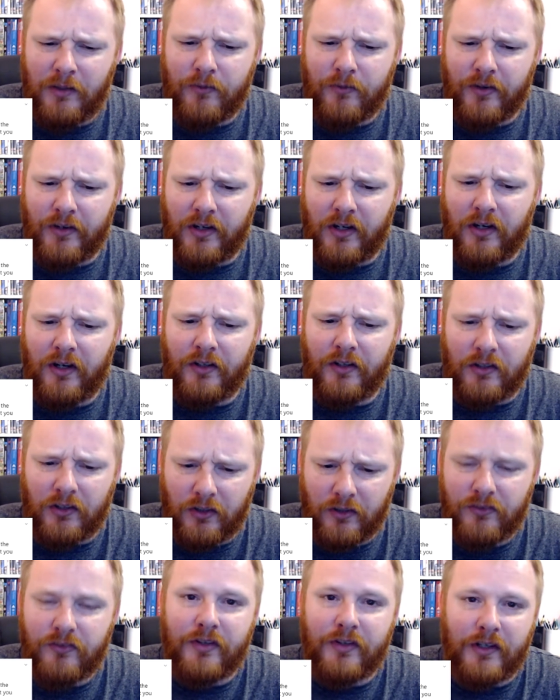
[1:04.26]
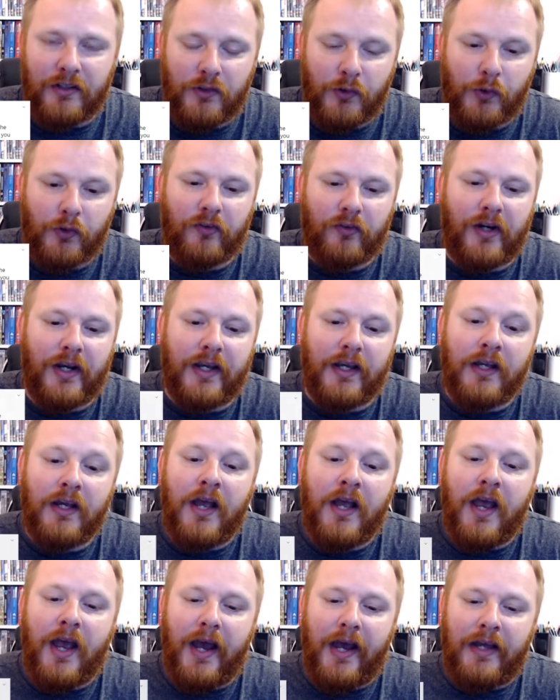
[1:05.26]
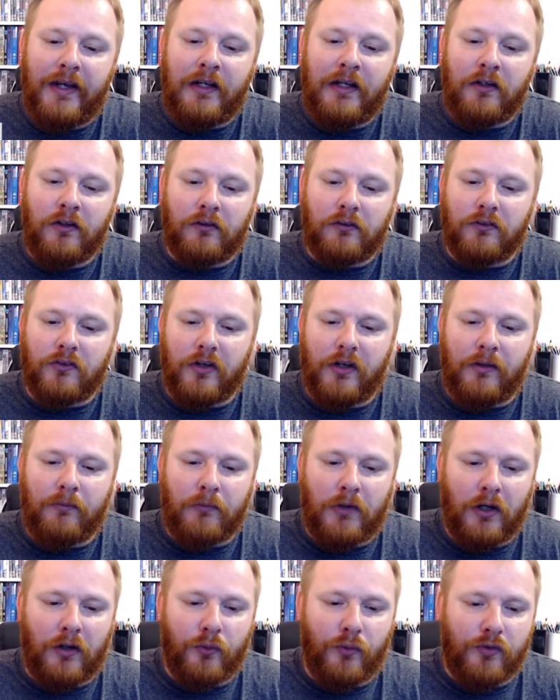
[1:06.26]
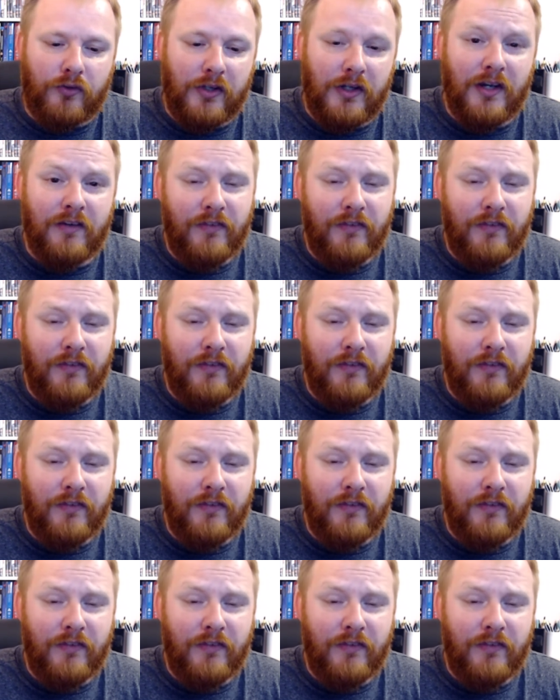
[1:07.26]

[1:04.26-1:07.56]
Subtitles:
of the kind of content you create? Any long-term goals here?